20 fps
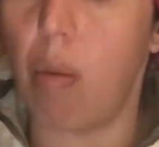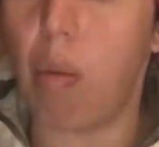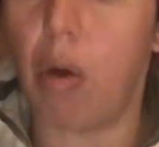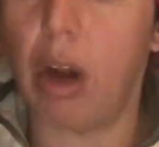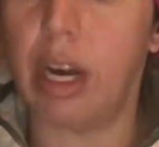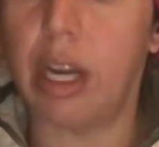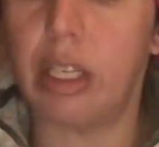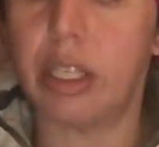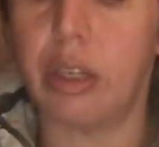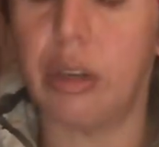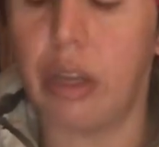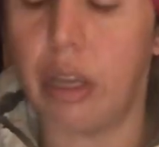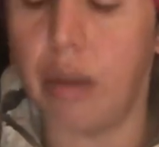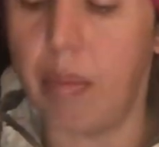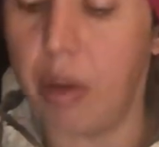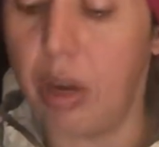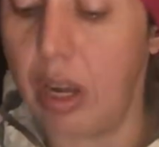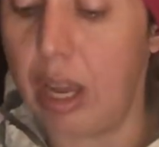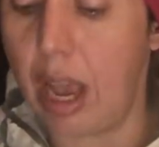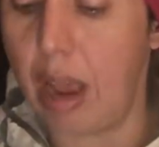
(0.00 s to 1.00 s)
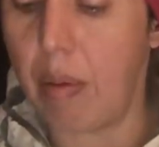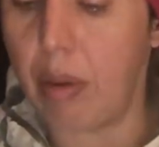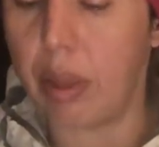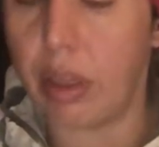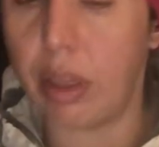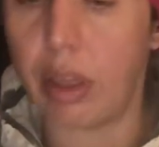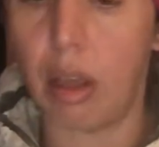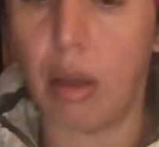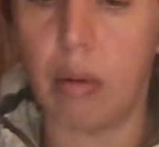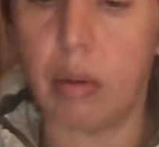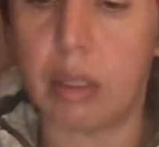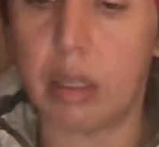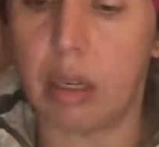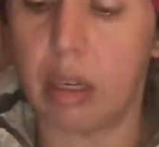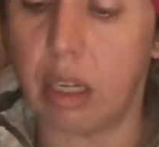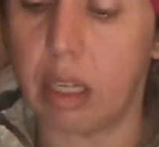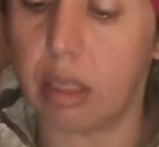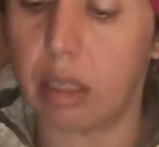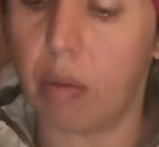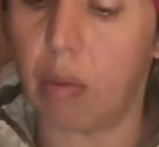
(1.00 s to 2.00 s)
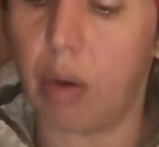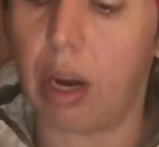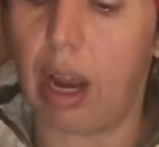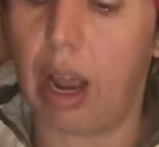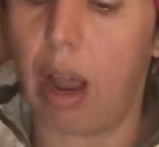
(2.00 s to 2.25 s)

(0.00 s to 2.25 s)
wanting to communicate with you, still doesn't want to